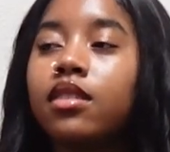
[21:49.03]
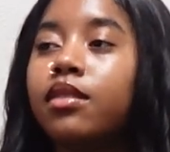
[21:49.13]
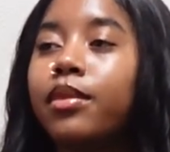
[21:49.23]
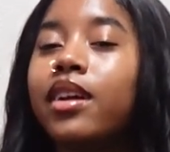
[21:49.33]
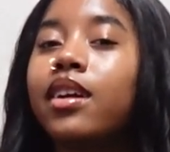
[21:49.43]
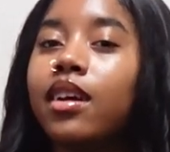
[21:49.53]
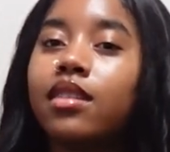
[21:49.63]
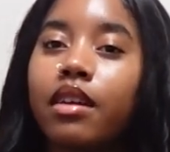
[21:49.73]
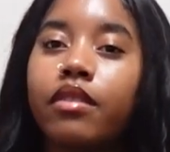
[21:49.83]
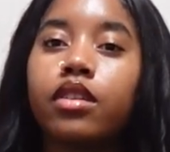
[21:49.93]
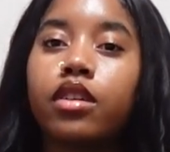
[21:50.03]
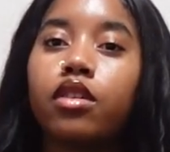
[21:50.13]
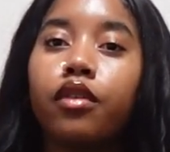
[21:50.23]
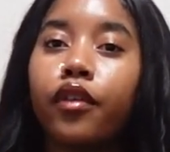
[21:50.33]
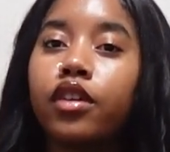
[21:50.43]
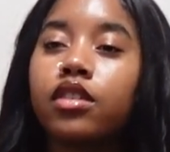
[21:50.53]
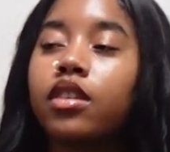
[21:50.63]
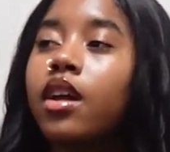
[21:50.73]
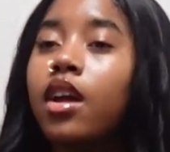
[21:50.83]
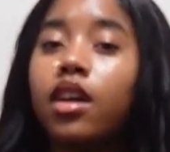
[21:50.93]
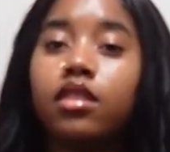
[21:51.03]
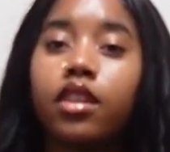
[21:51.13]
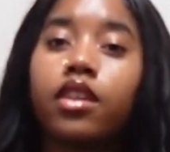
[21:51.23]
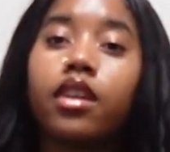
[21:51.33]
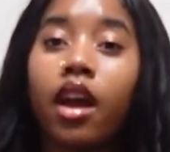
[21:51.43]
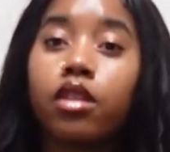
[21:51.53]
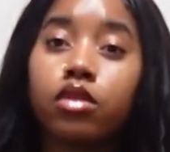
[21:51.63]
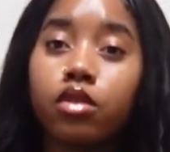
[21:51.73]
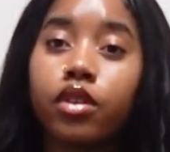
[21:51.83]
being a 17-year-old virgin, a senior in high school,